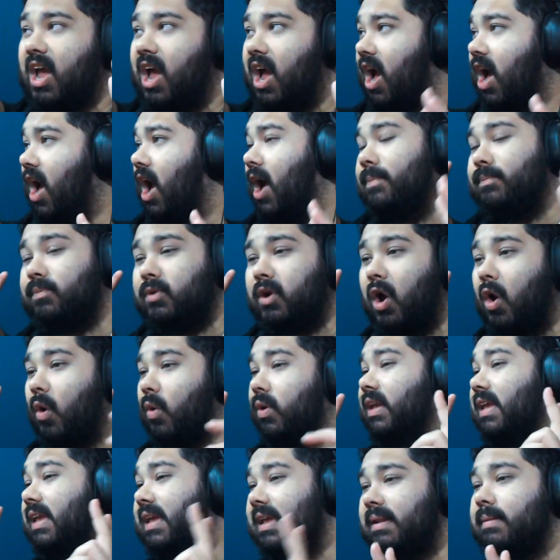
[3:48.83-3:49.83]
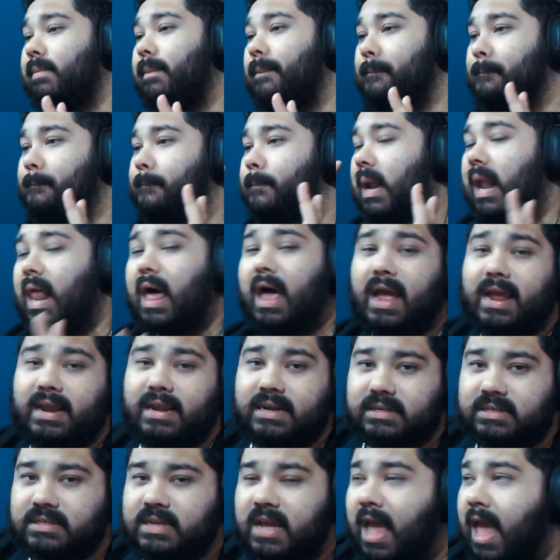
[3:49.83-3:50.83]
I'm going in
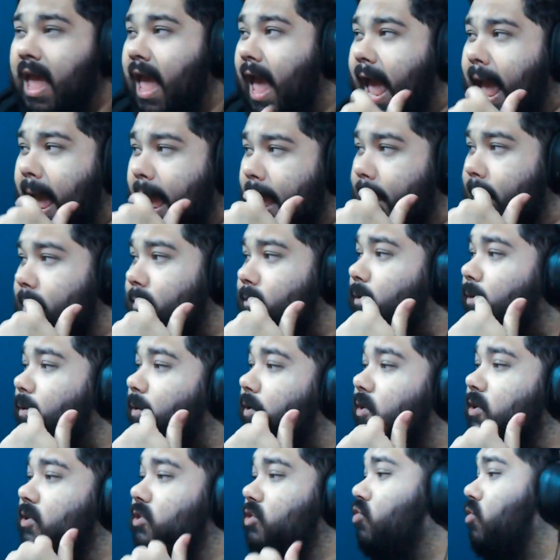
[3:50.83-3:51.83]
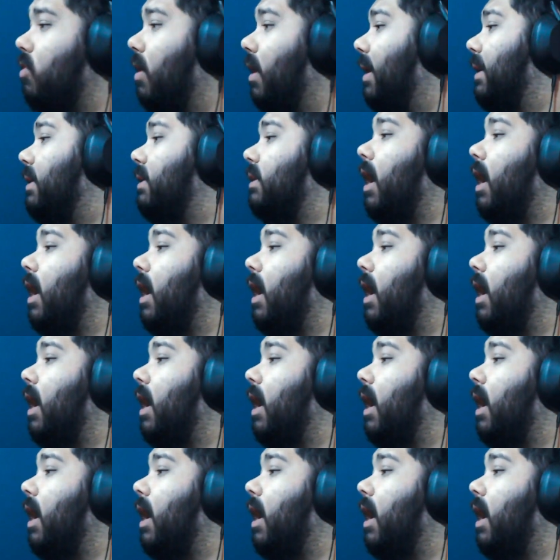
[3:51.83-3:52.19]
blind, and it is great.